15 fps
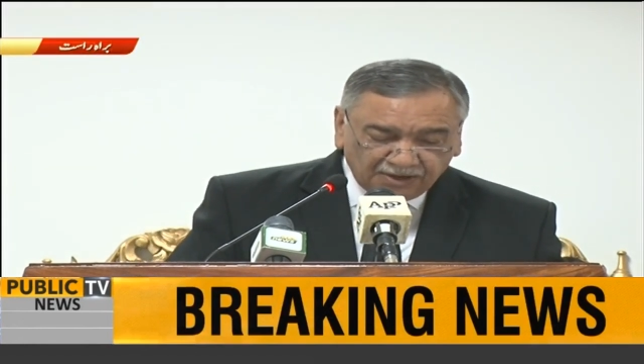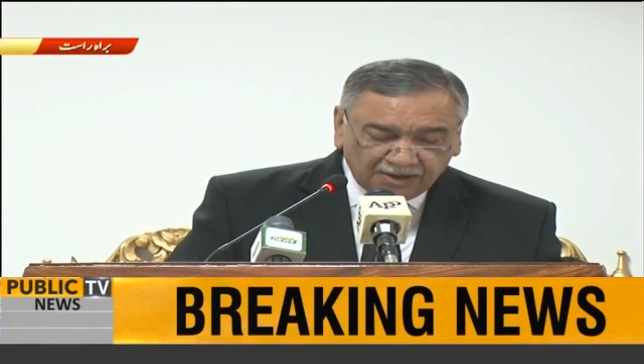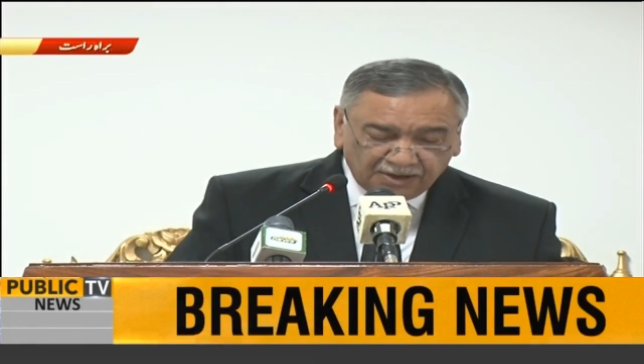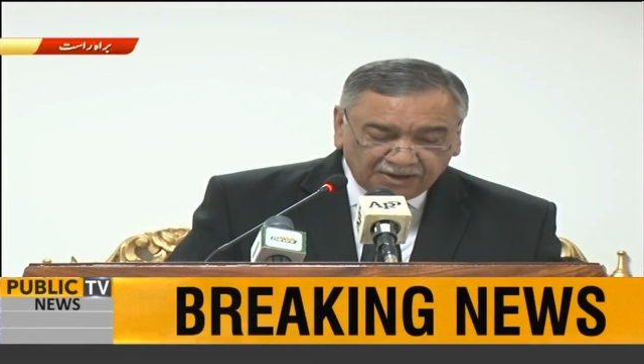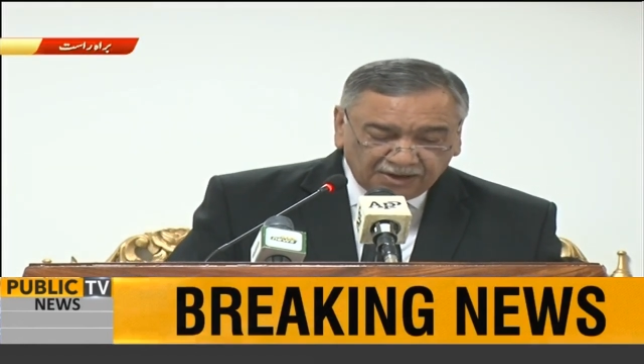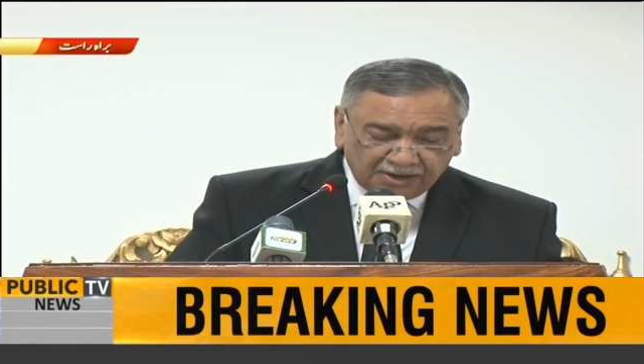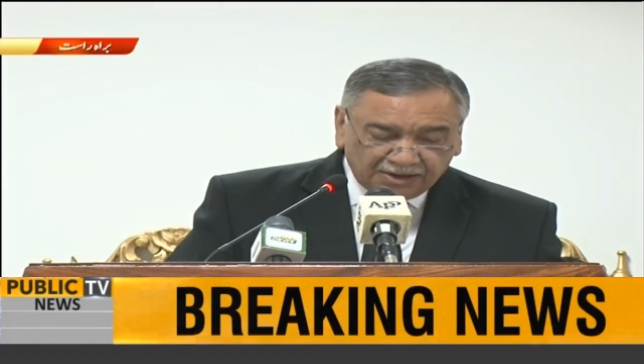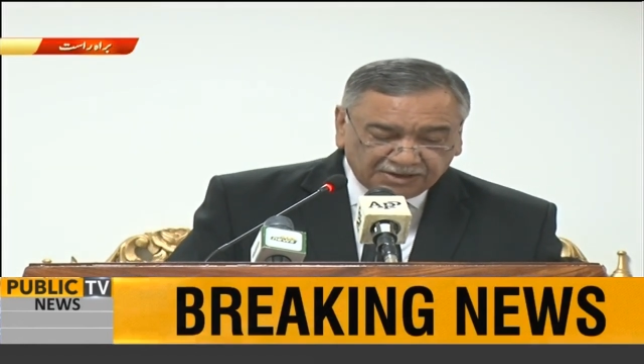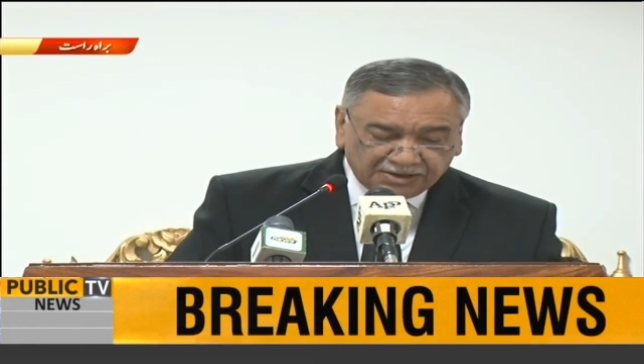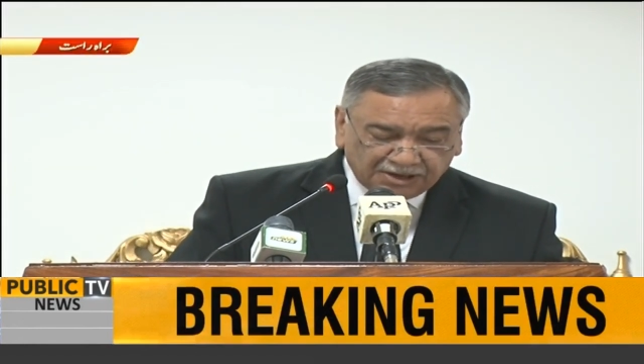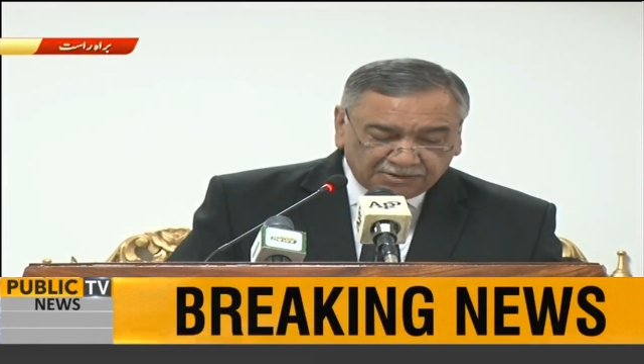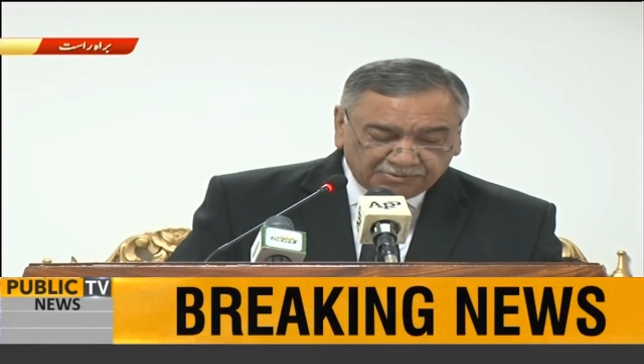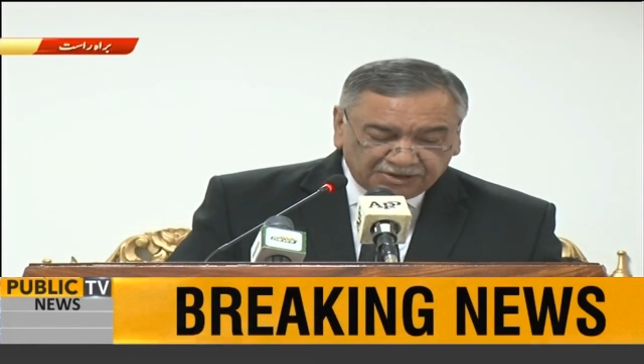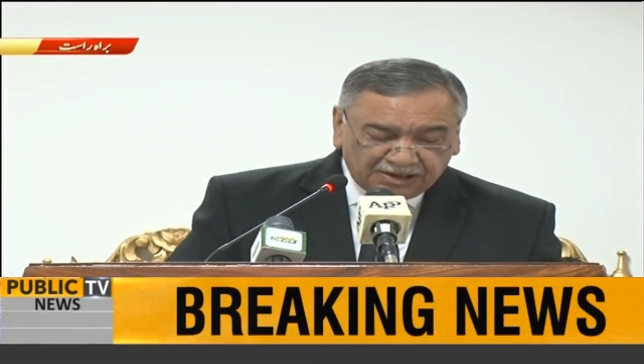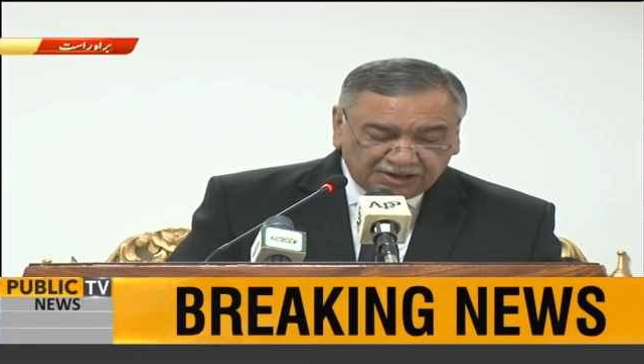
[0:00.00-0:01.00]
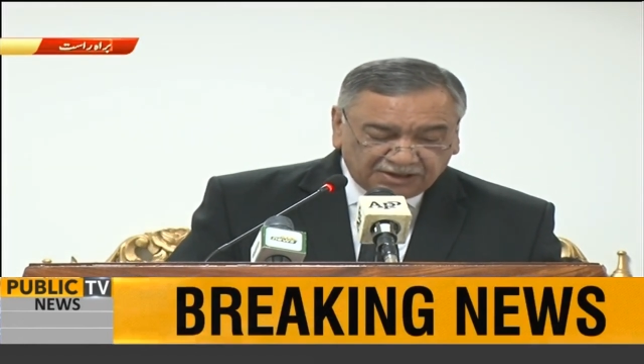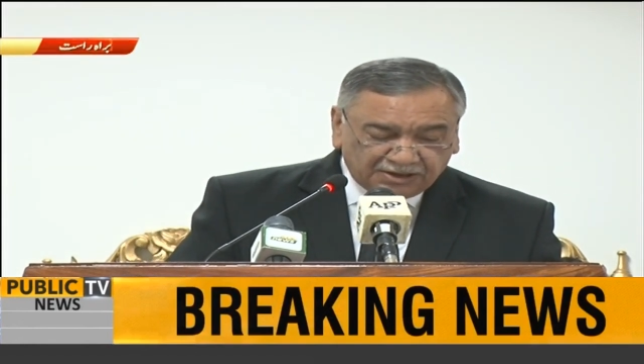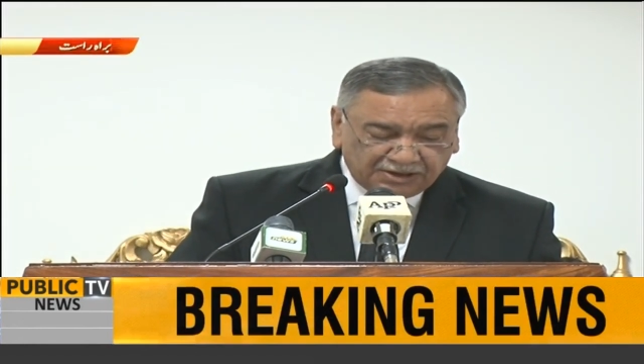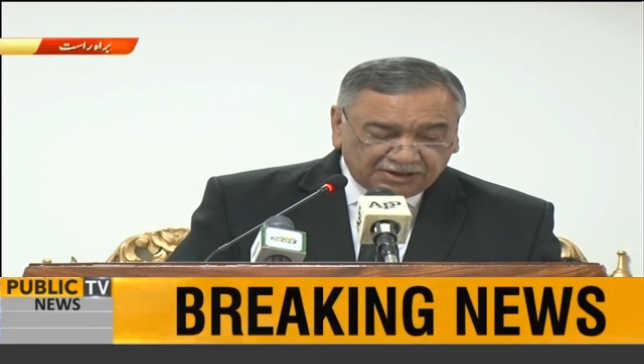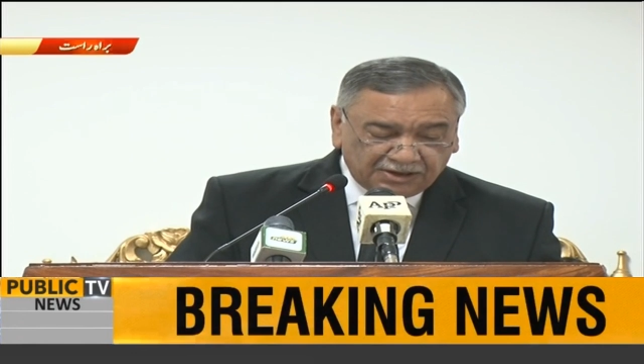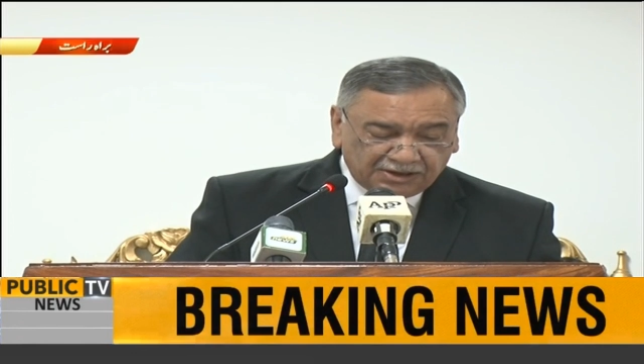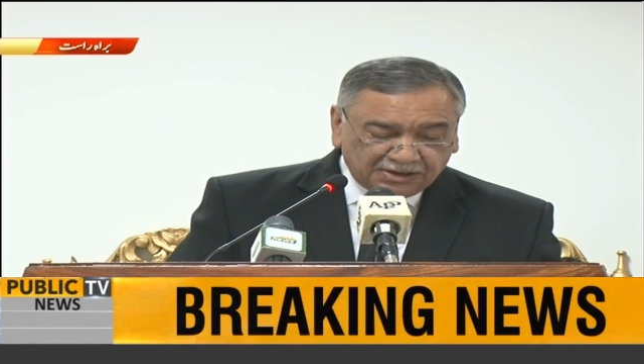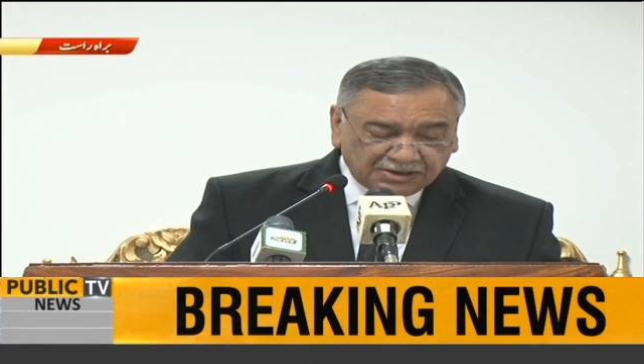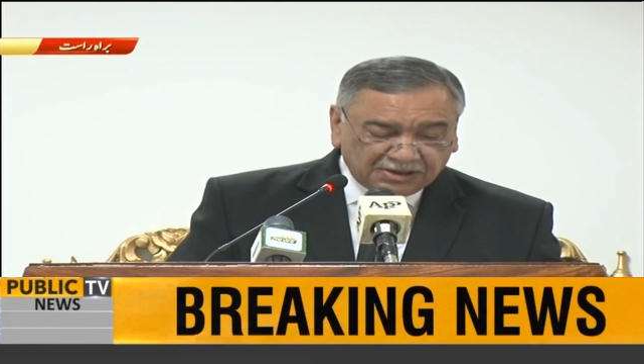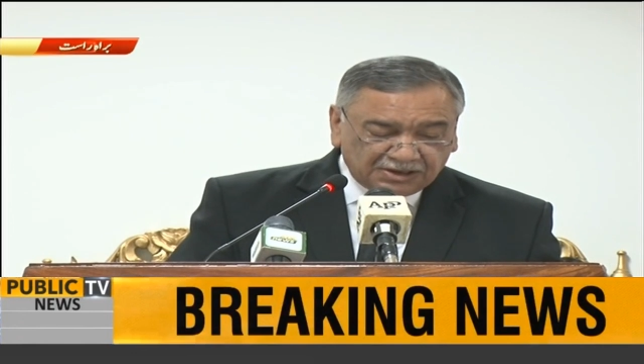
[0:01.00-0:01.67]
In Germany, in the years